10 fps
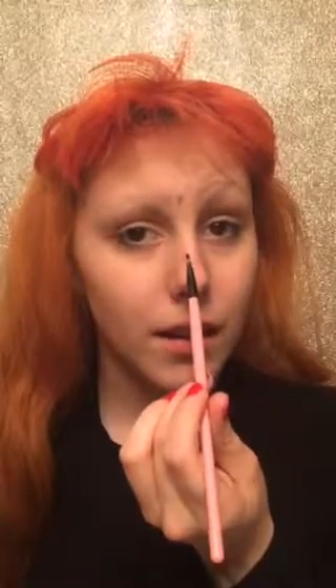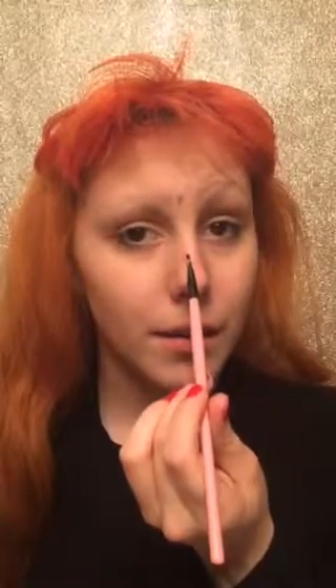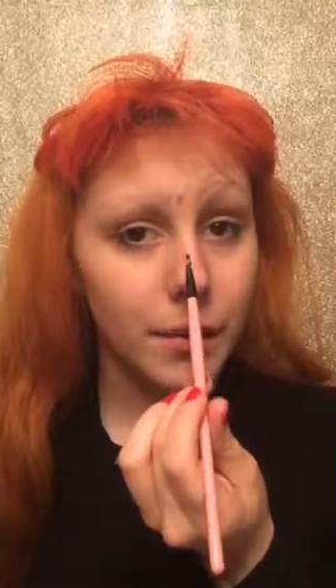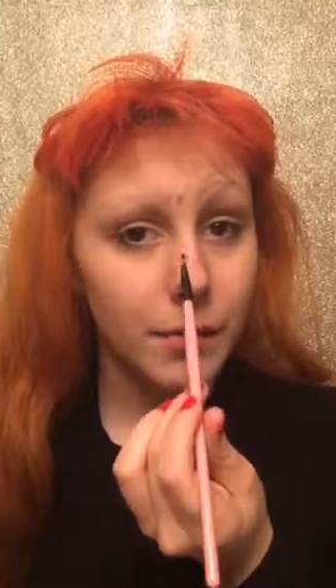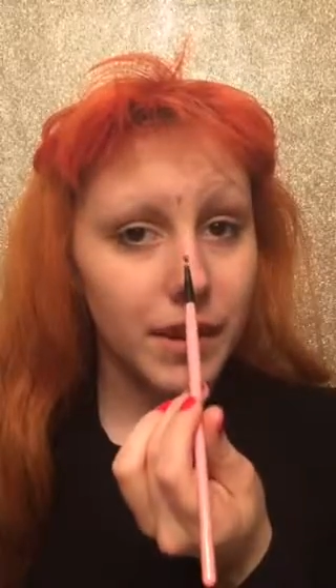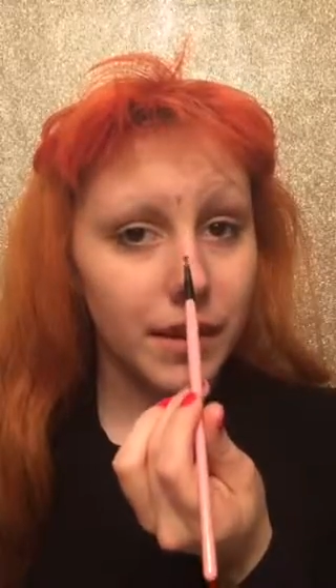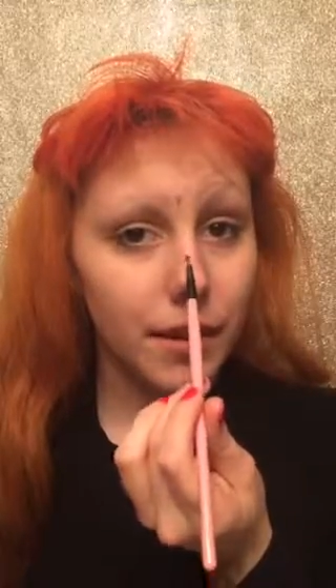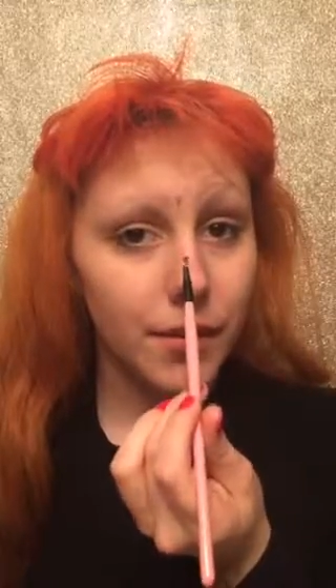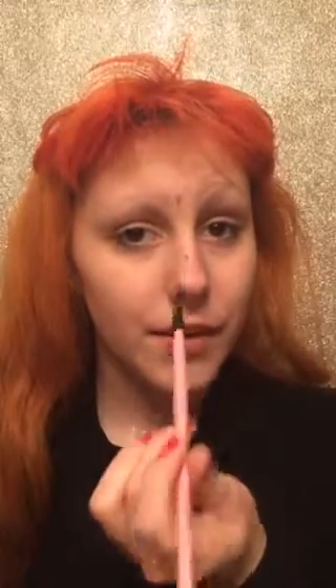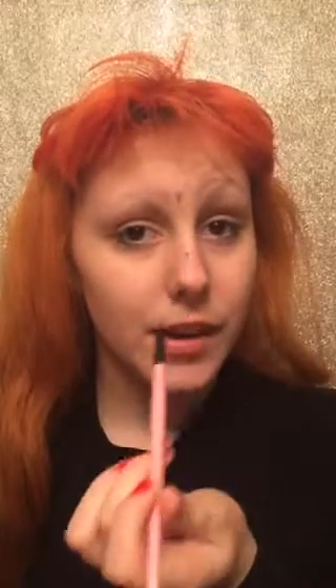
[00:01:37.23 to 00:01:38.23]
I'm gonna make
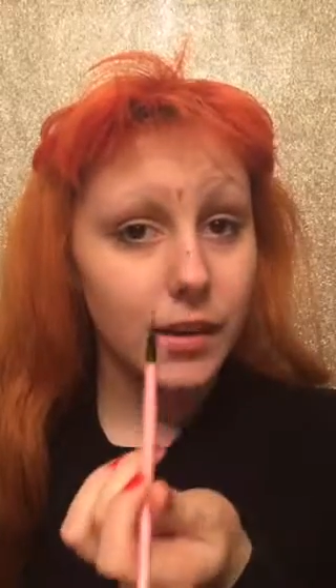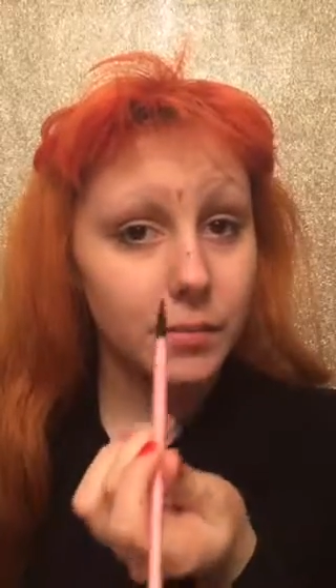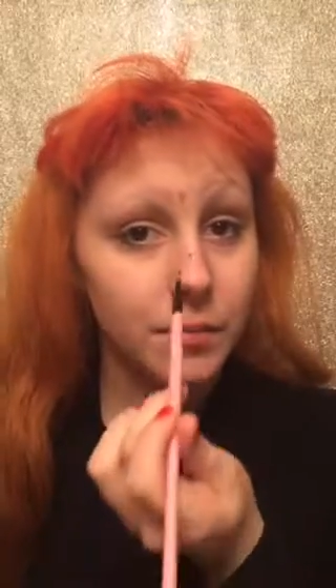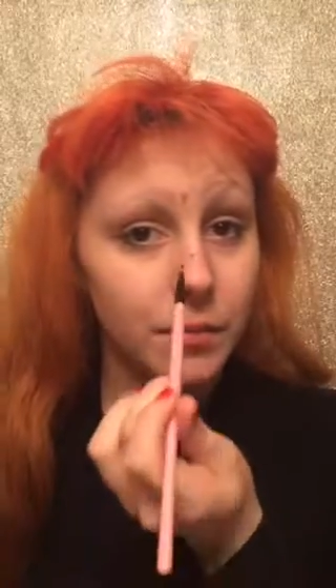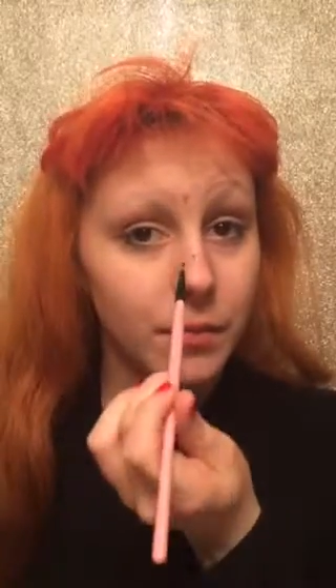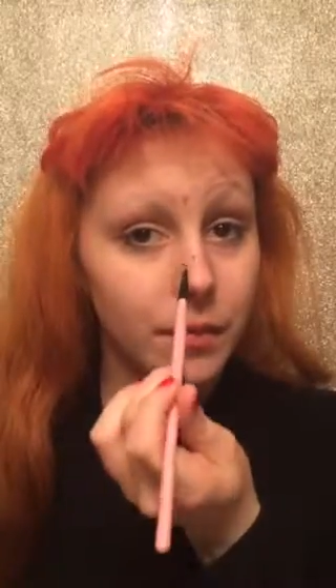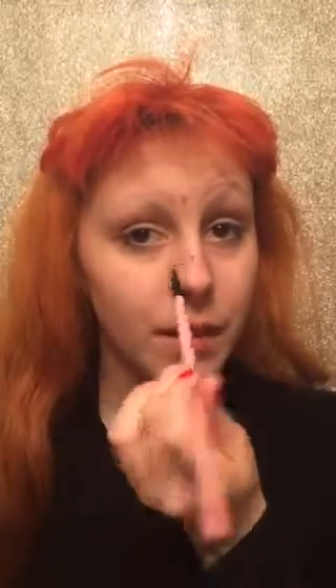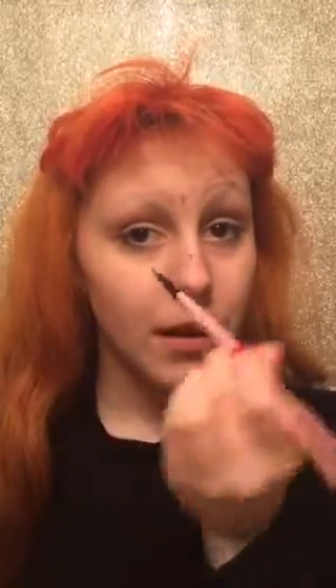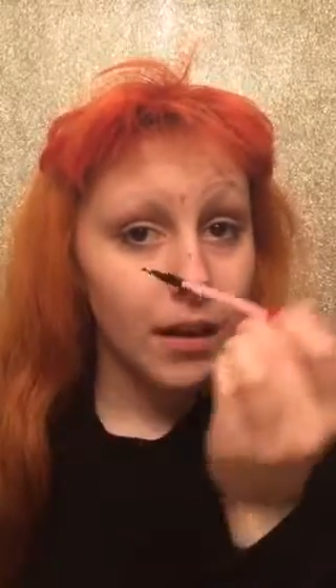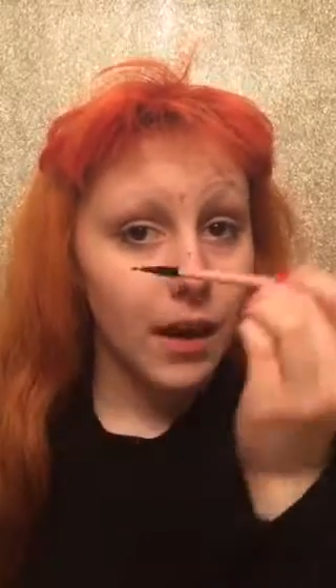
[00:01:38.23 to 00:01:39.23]
another dot,
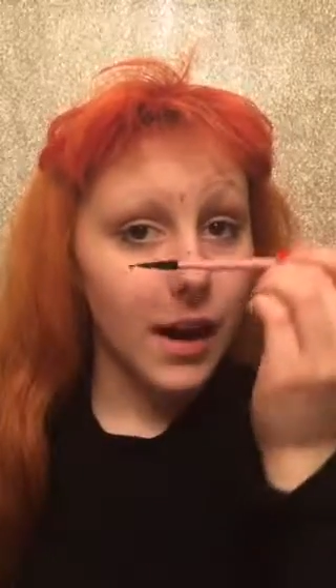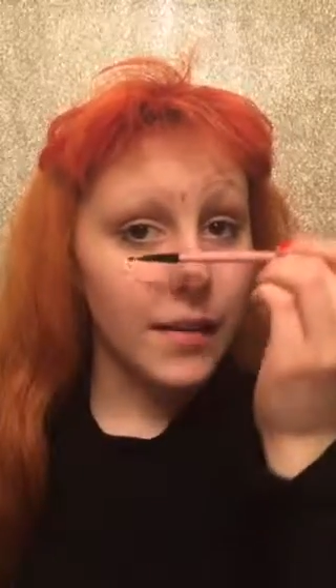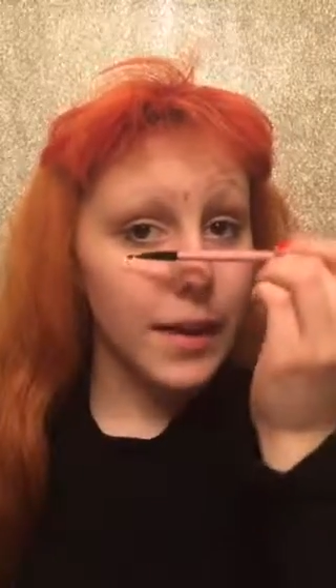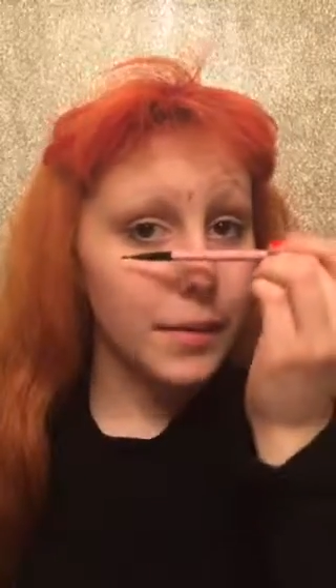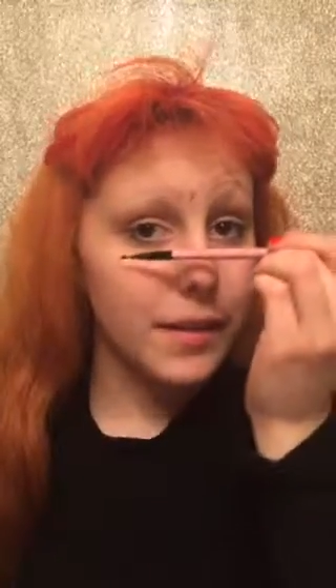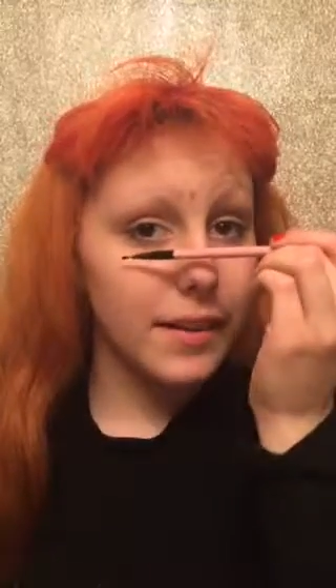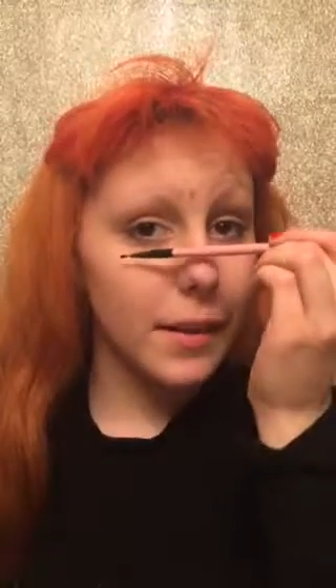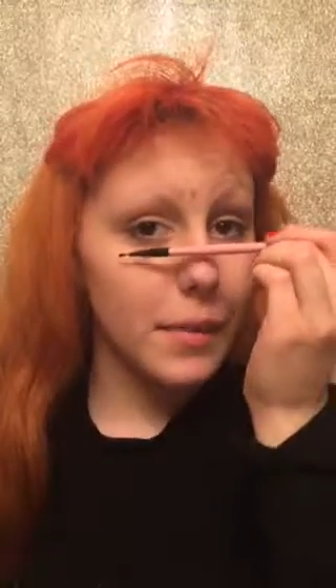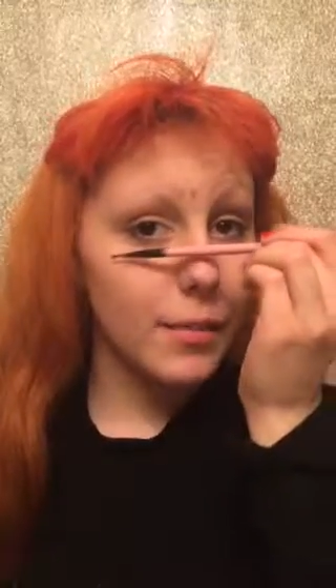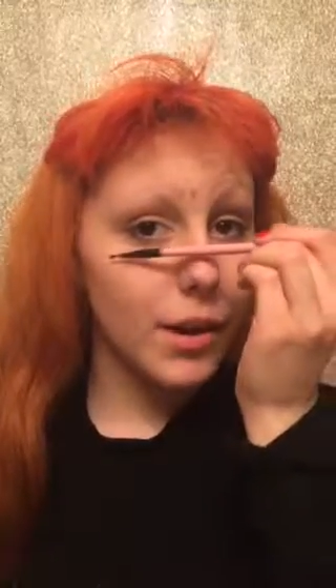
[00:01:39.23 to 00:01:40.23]
and then I'm gonna take
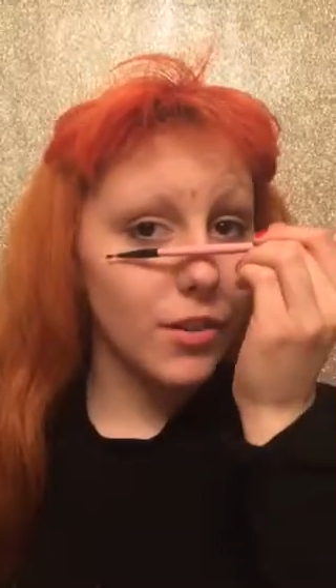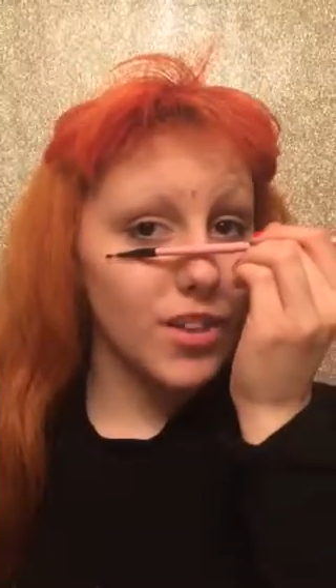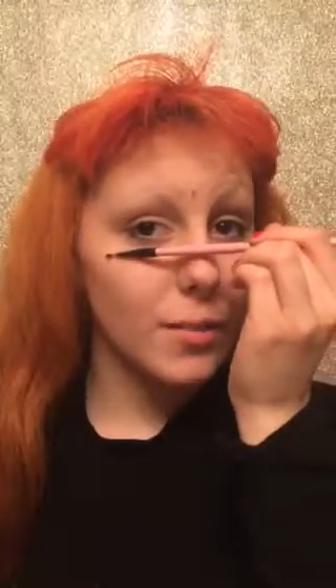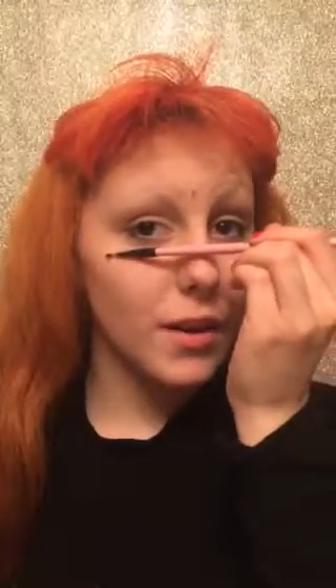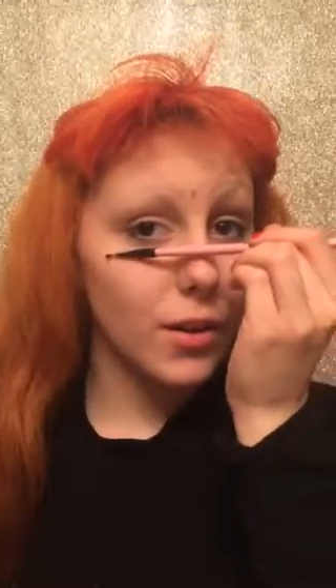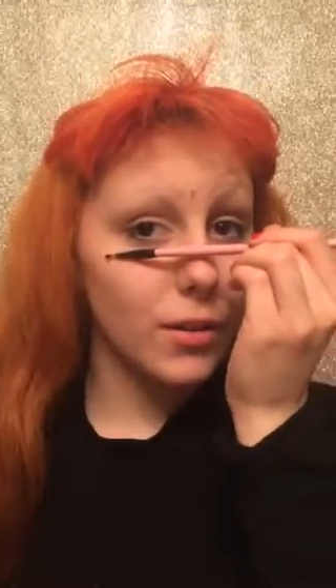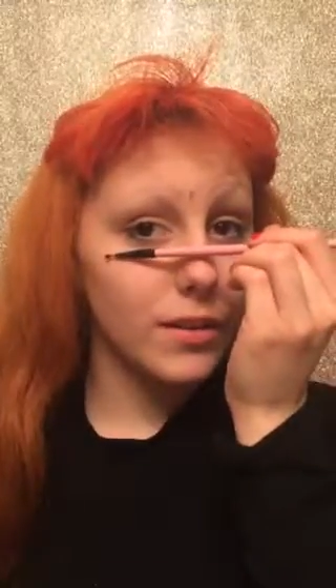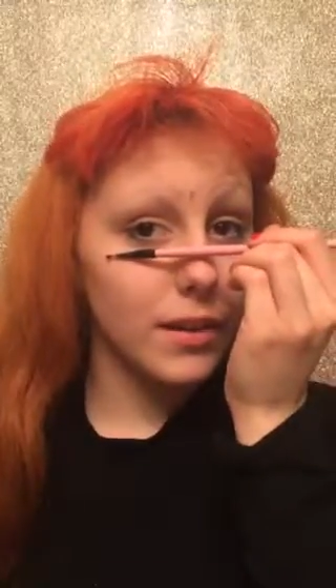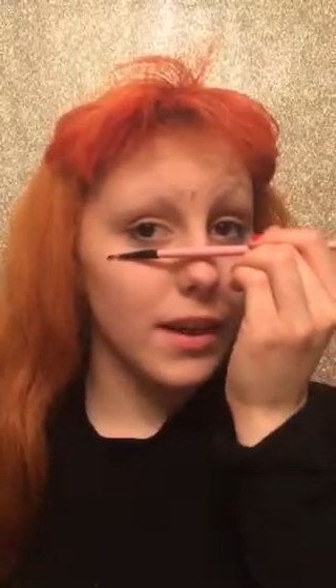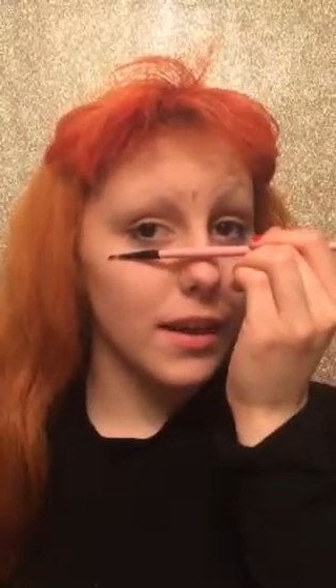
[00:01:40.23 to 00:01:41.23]
my brush and I'm gonna hold it
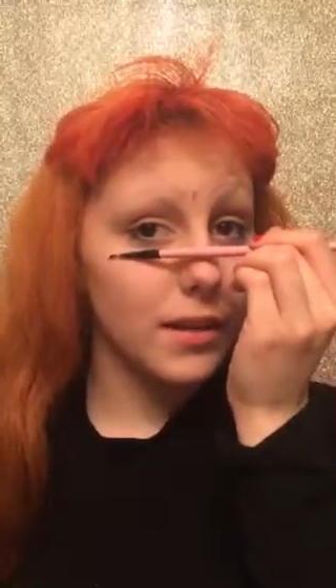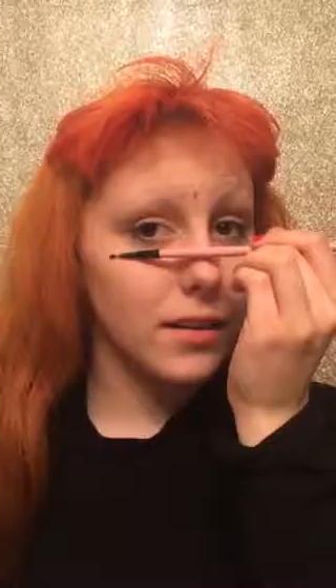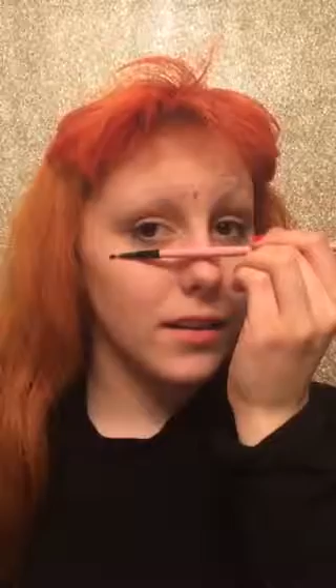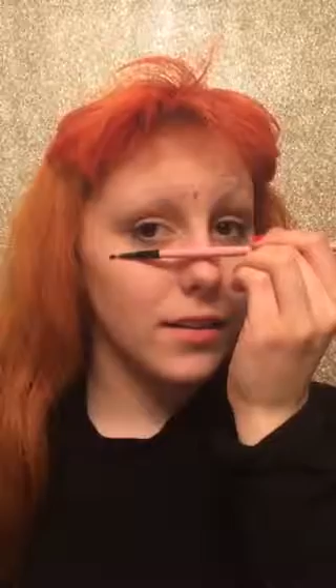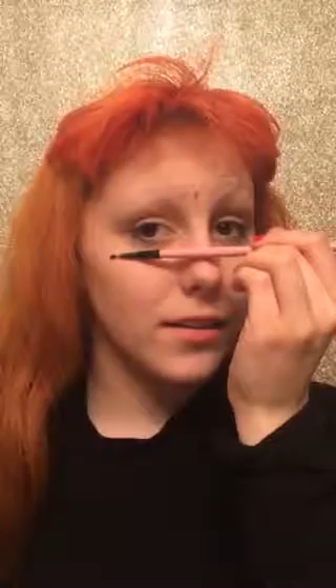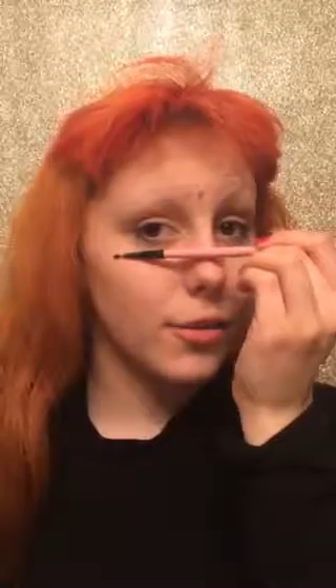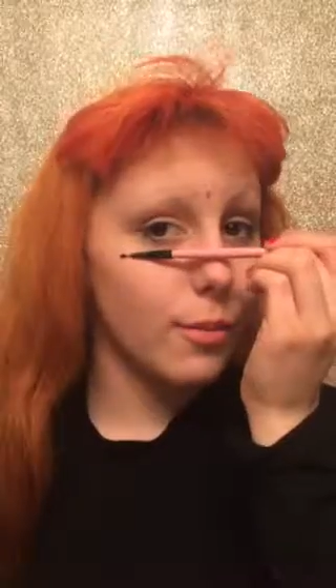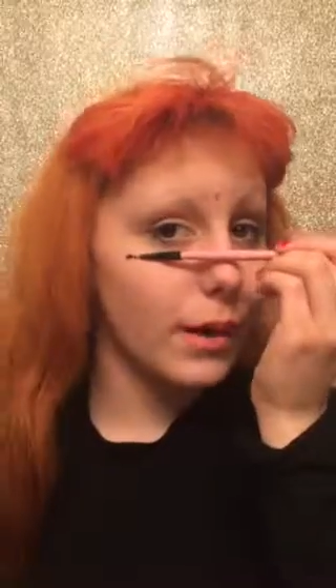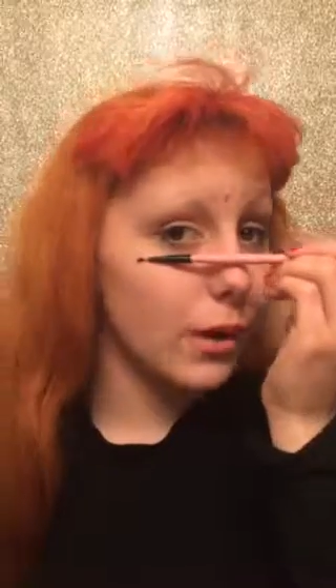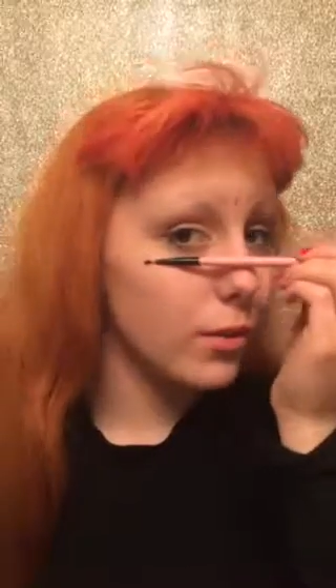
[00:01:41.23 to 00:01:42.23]
diagonally to
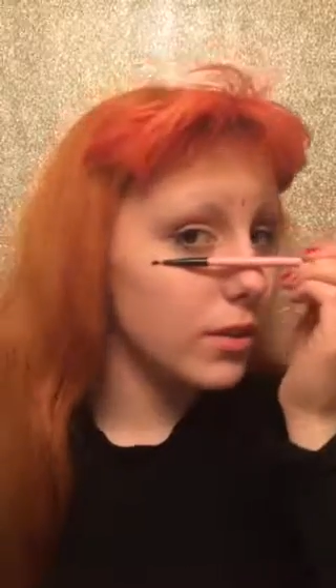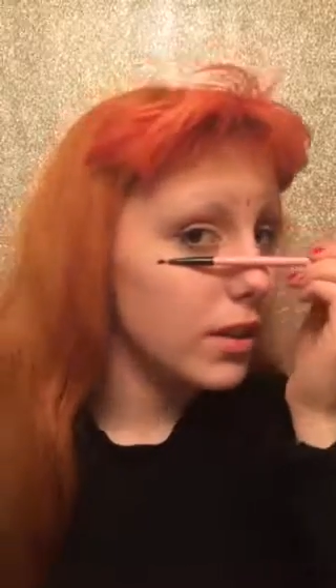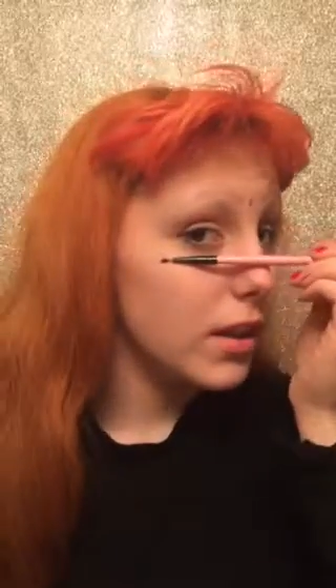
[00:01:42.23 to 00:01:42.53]
about